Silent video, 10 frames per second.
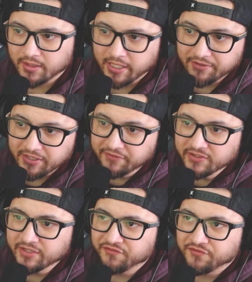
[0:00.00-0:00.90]

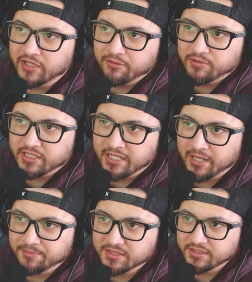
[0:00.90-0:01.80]
even if they would have
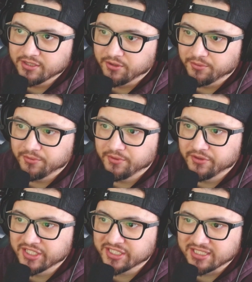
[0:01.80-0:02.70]
kept, know,
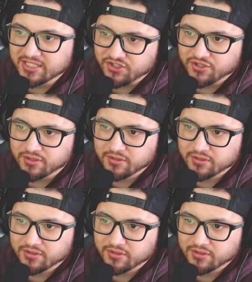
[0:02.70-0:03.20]
this condition,